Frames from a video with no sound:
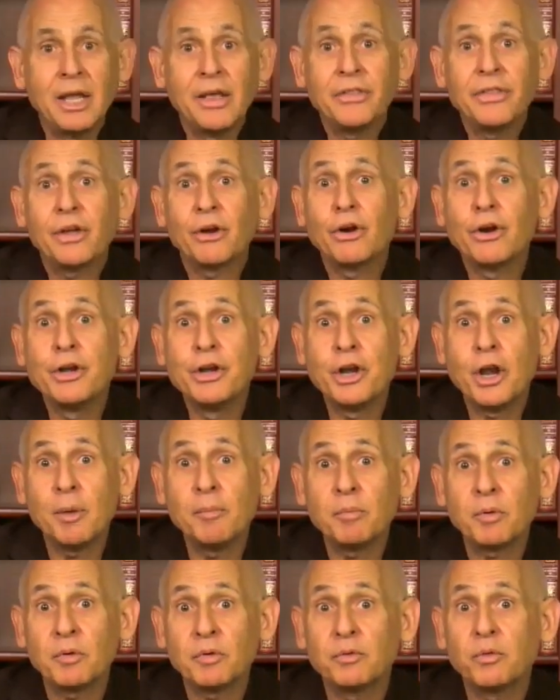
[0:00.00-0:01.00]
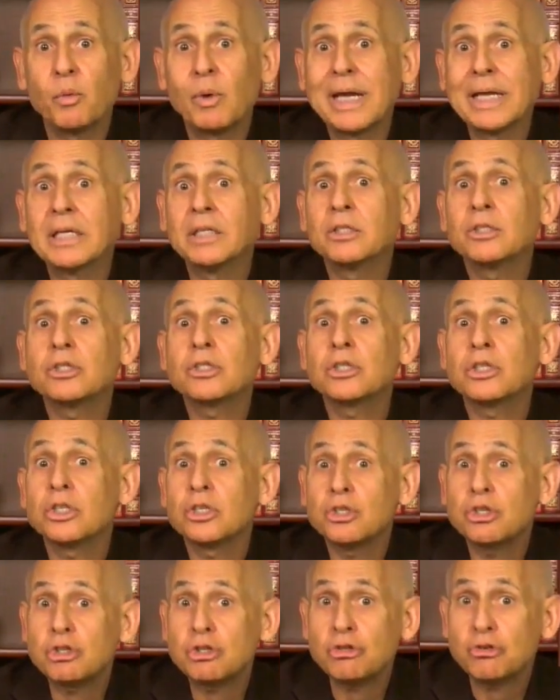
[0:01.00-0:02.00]
There are a number of ways to
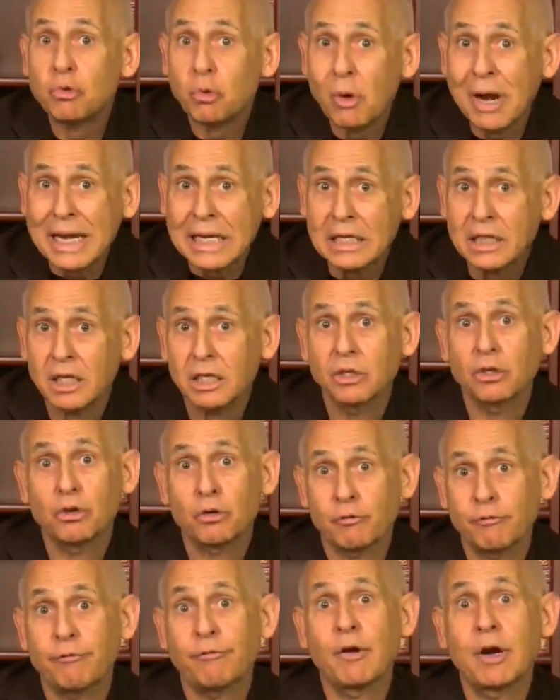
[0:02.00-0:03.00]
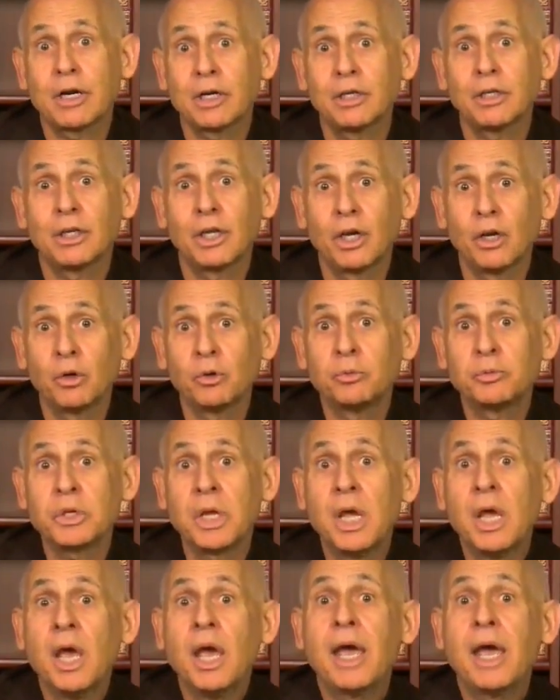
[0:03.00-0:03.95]
strengthen your frontal lobes